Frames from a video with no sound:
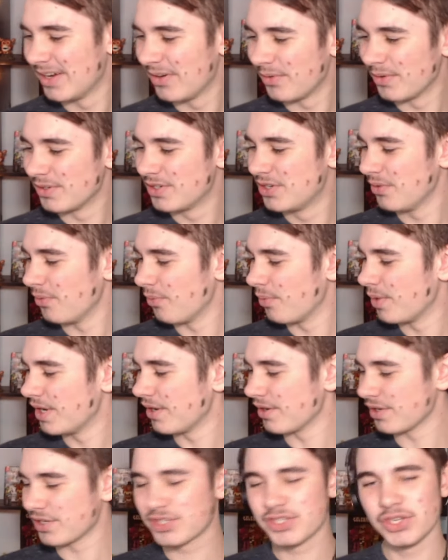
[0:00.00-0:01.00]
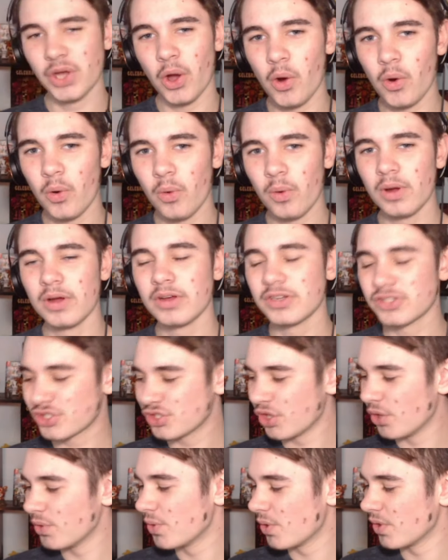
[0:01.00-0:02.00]
We do. We are so
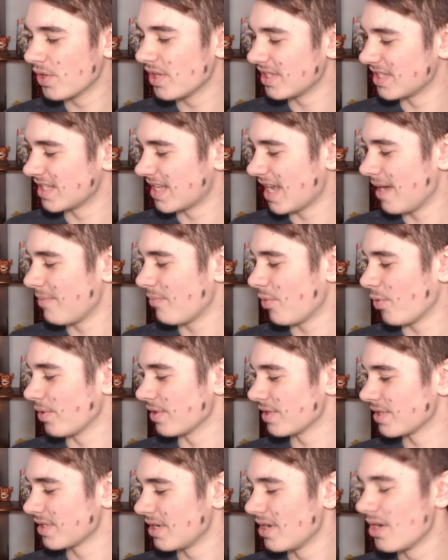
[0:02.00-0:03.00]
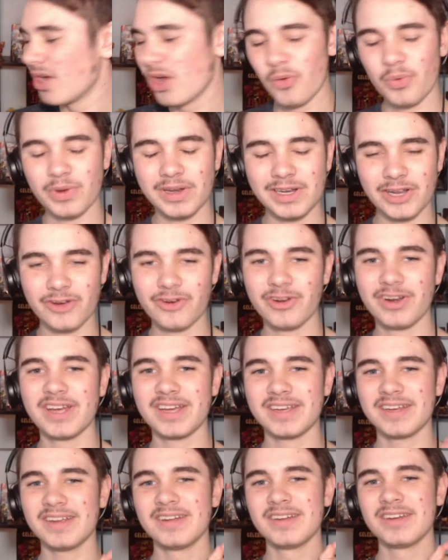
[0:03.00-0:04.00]
so good at this game, boys. We're
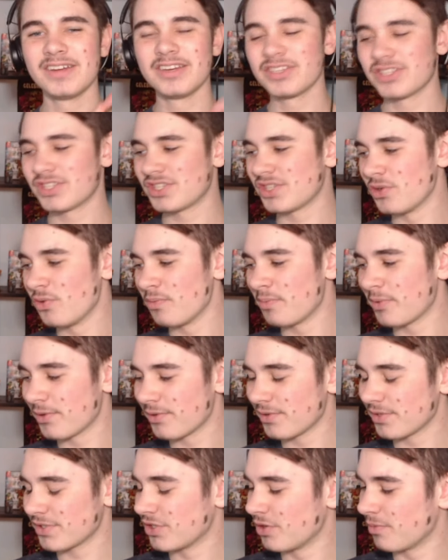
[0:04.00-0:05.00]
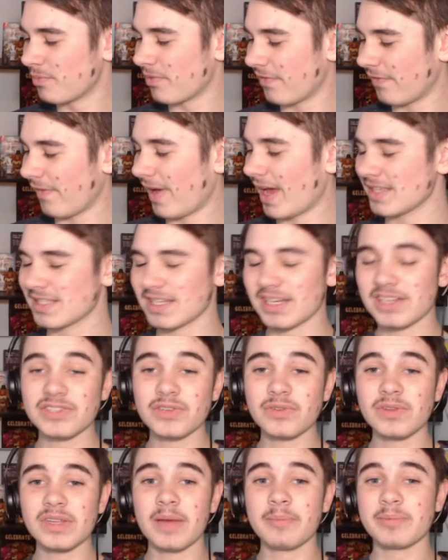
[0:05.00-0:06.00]
learning super super fast, and that's
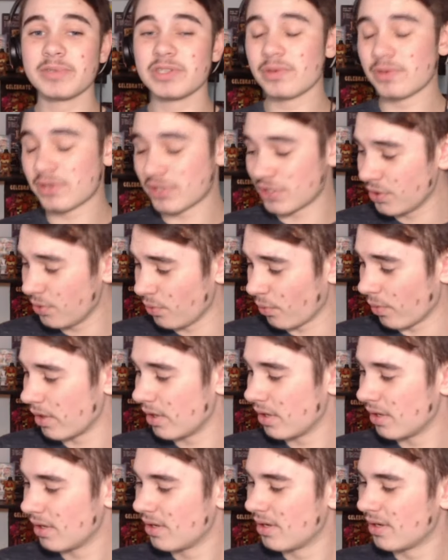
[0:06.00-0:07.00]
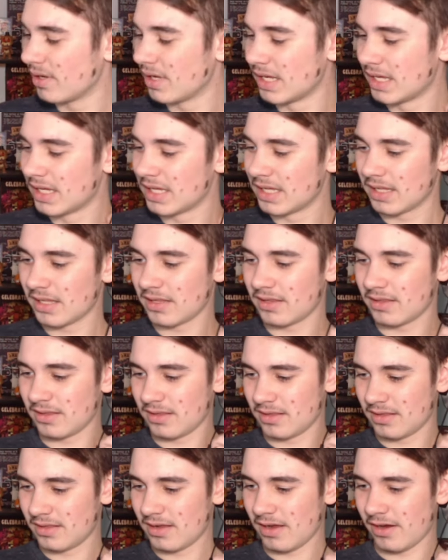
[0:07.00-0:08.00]
only episode two.
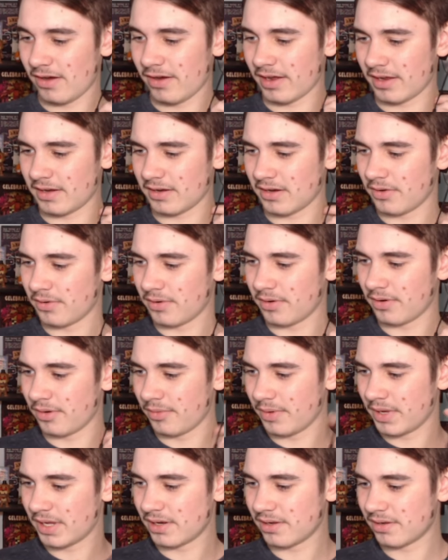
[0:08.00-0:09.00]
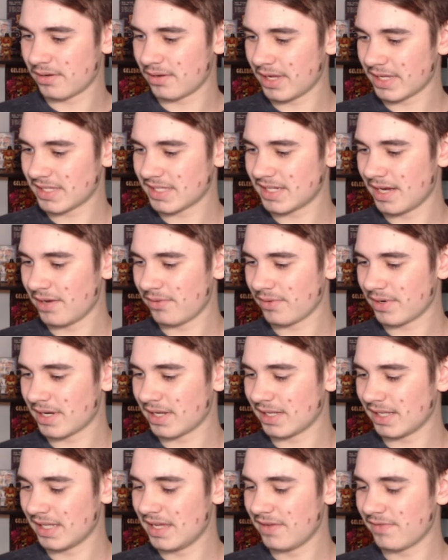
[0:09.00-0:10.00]
All right. Uh, are we gonna exit out? Can I
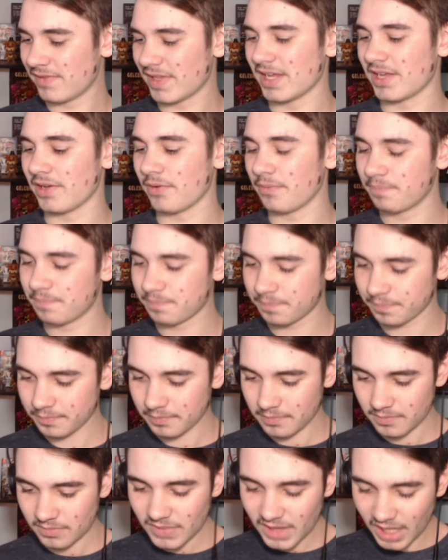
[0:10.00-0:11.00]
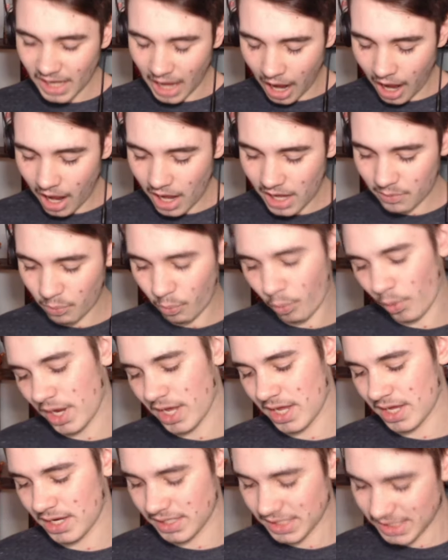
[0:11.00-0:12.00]
leave? Thank you. I
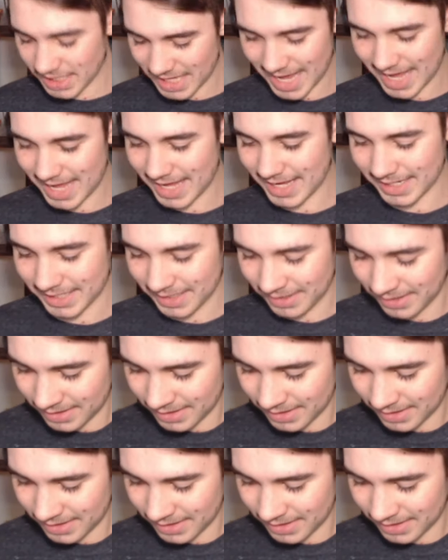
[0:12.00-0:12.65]
win. Yay.